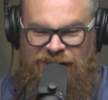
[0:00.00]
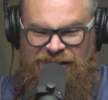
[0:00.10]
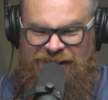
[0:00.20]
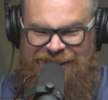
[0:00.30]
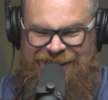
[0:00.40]

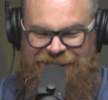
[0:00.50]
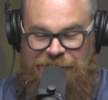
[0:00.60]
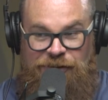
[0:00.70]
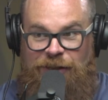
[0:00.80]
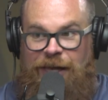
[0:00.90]
it
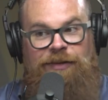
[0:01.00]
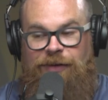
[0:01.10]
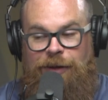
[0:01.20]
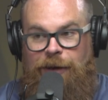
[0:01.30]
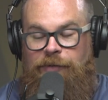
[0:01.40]
just delays
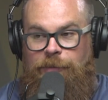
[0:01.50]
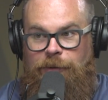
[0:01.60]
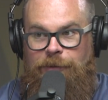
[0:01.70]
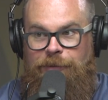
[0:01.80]
the inevitable